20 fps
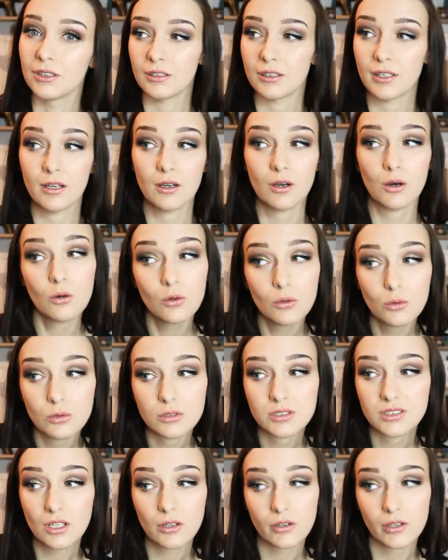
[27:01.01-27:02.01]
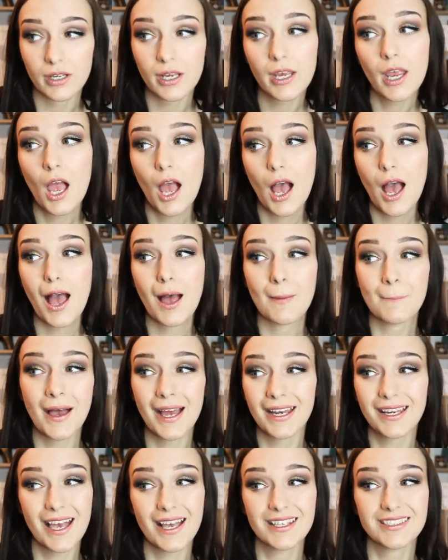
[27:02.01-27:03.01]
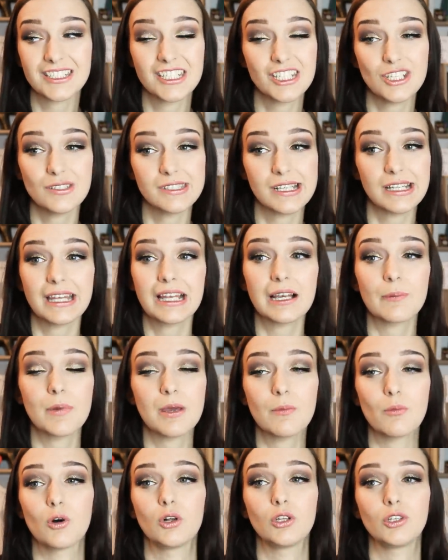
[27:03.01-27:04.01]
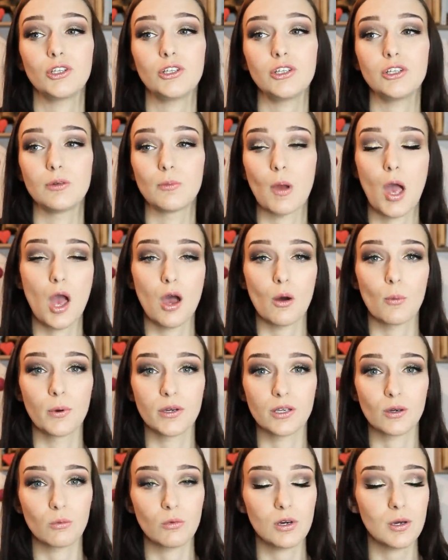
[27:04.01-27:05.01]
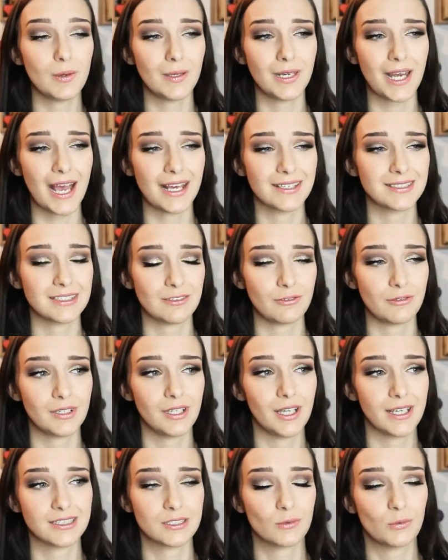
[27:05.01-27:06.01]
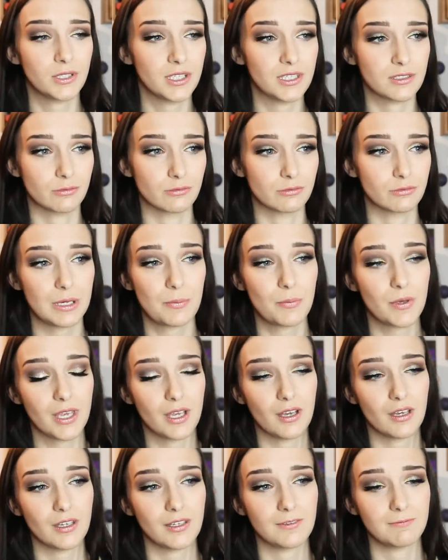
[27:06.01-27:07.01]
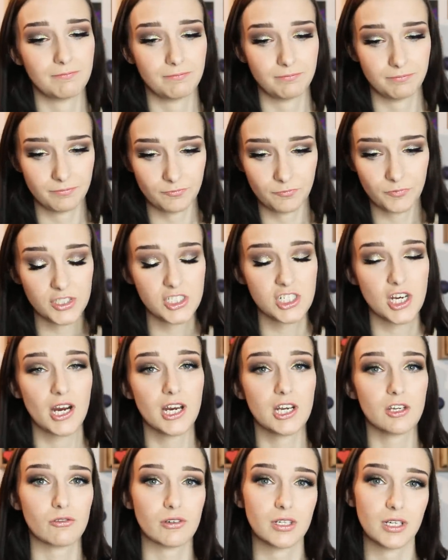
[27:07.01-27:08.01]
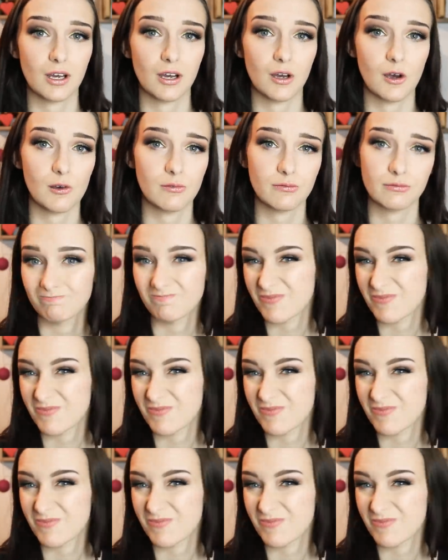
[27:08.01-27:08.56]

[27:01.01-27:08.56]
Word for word: Like, oh, sorry, a man has to use a little bit more lube, but a woman has to feel like someone is ripping her vagina in half.